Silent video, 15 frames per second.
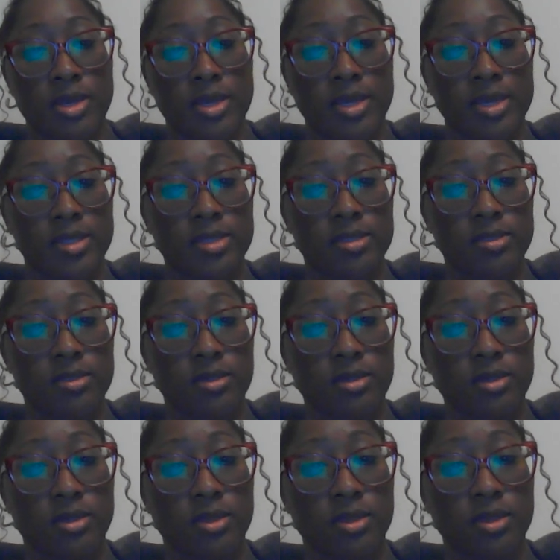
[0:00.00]
is
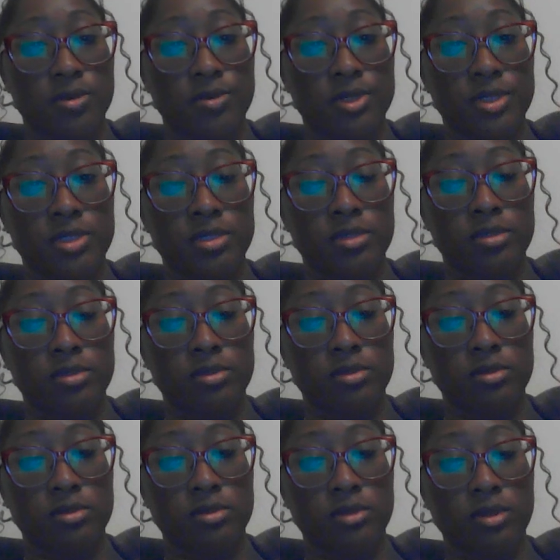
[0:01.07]
theories
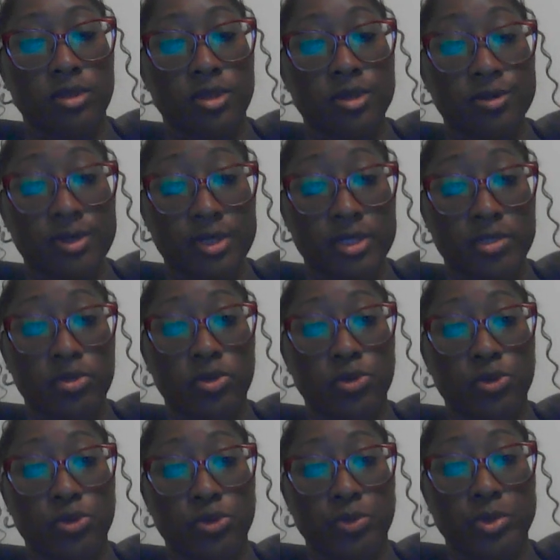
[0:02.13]
theorists
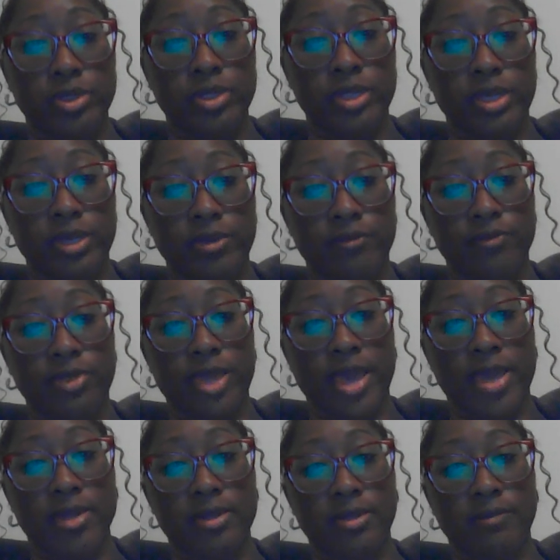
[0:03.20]
who believe
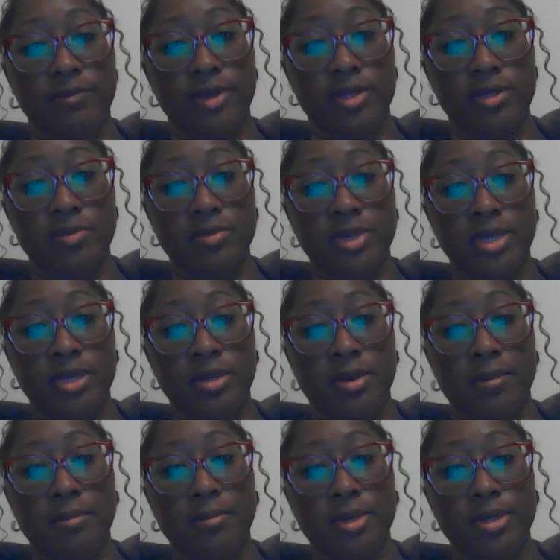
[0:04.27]
that development
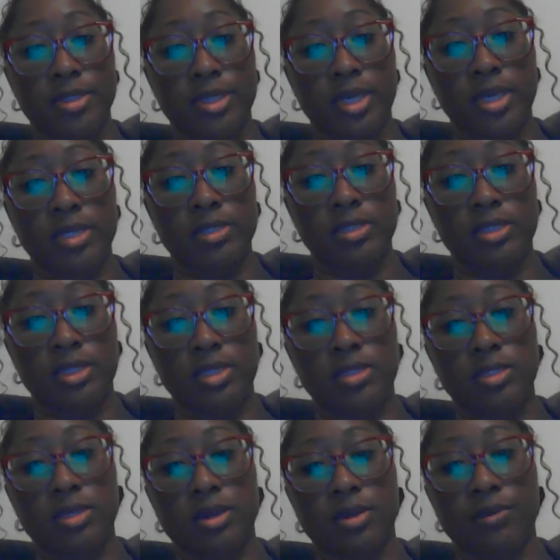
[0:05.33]
merely
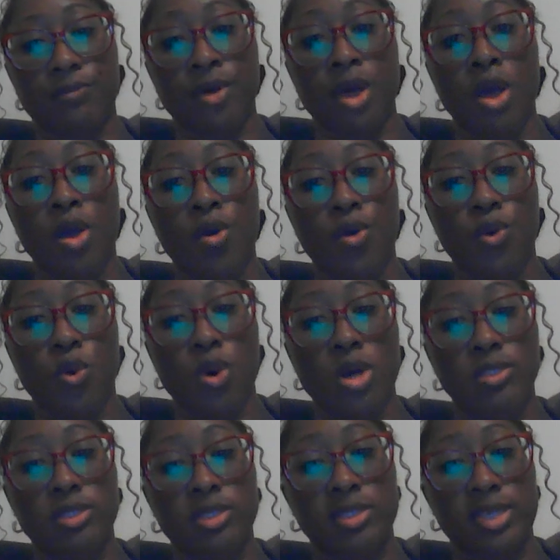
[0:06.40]
consists of
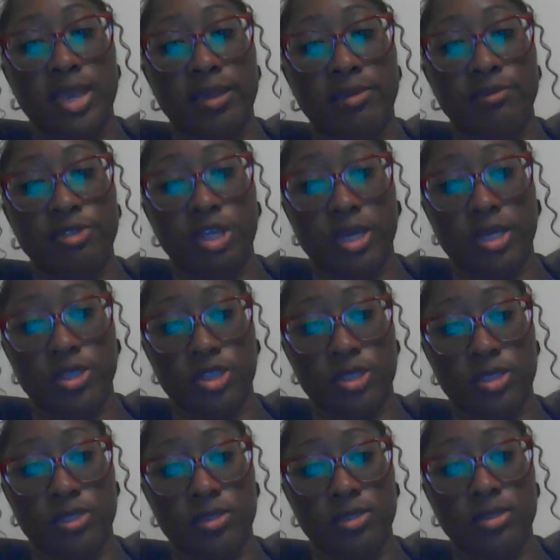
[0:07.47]
quantitative
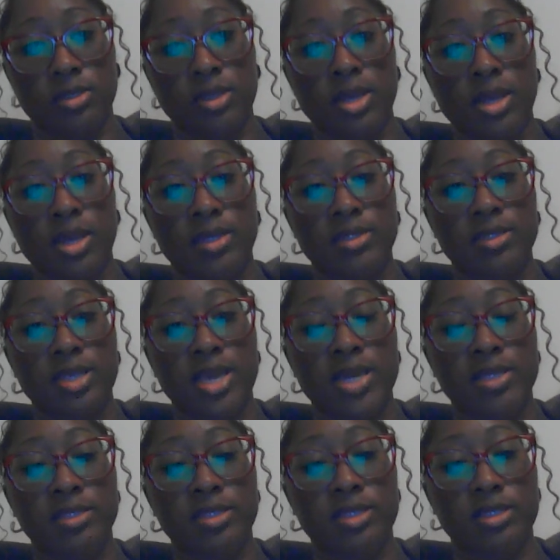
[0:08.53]
changes.
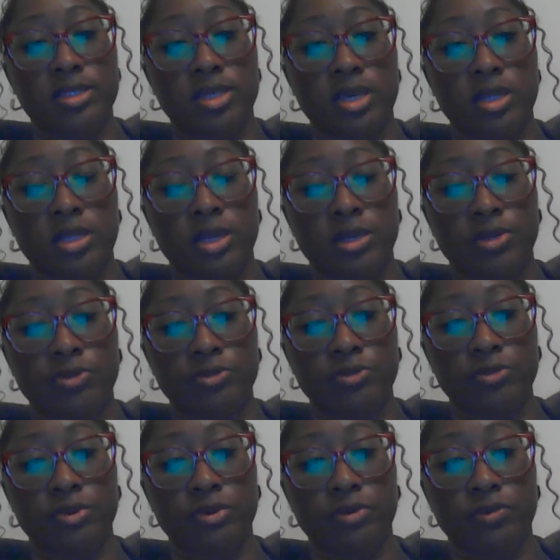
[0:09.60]
Scientists can learn
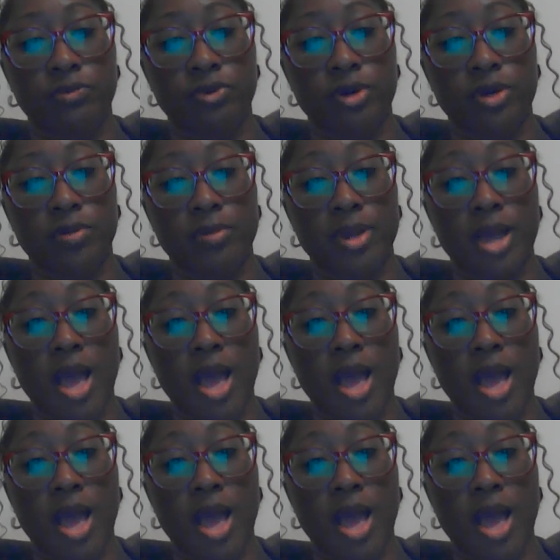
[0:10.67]
from